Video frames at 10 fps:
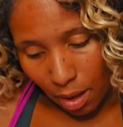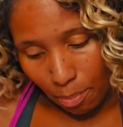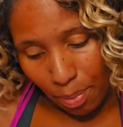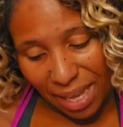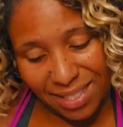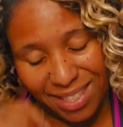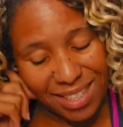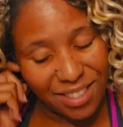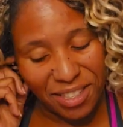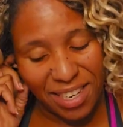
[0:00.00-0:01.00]

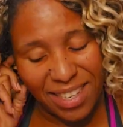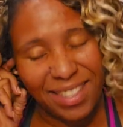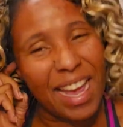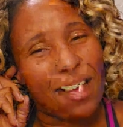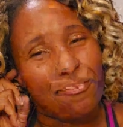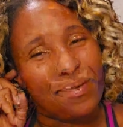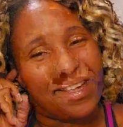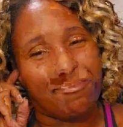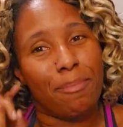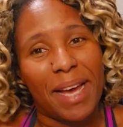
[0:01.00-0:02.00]
basically Gina's kind of
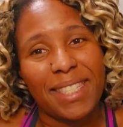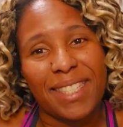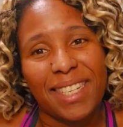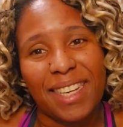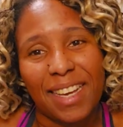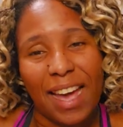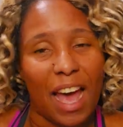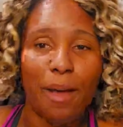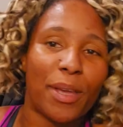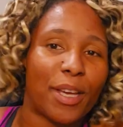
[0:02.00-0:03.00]
being messy and
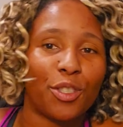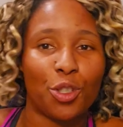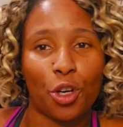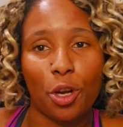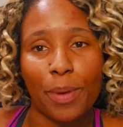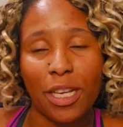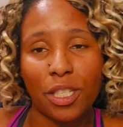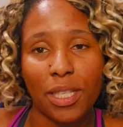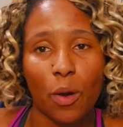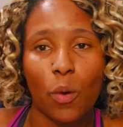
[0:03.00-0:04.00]
kind of being a jerk about it.
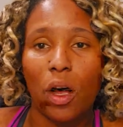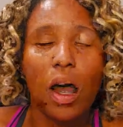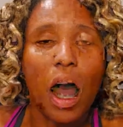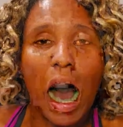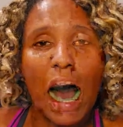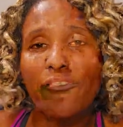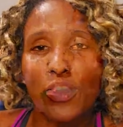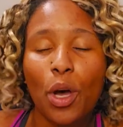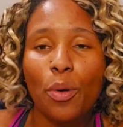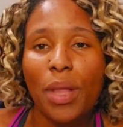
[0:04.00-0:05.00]
She's like, Well, I've
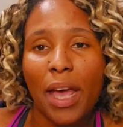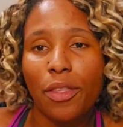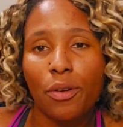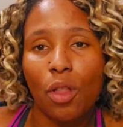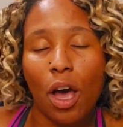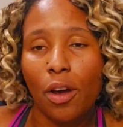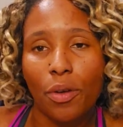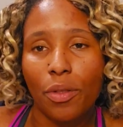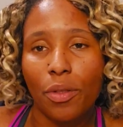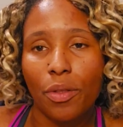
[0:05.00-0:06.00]
known Heather longer
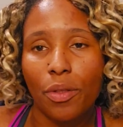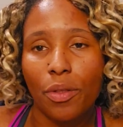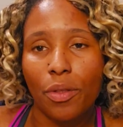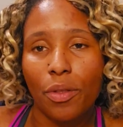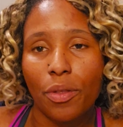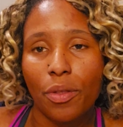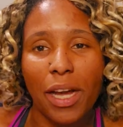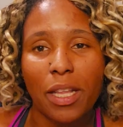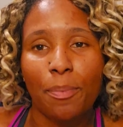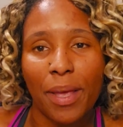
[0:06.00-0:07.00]
than you, so I'm not
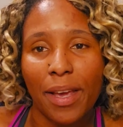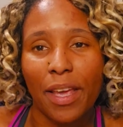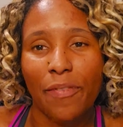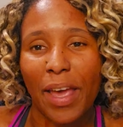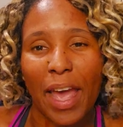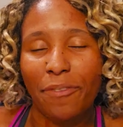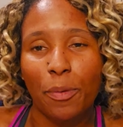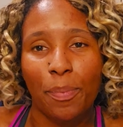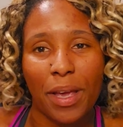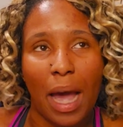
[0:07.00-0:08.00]
gonna pick if I have to
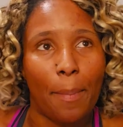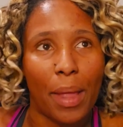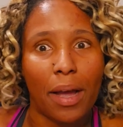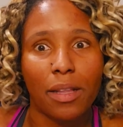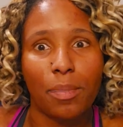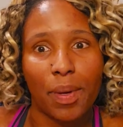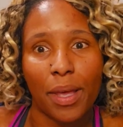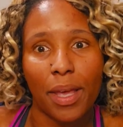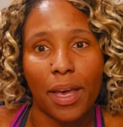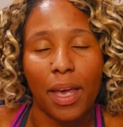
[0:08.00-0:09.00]
pick, I'm not gonna
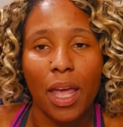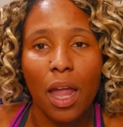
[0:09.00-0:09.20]
pick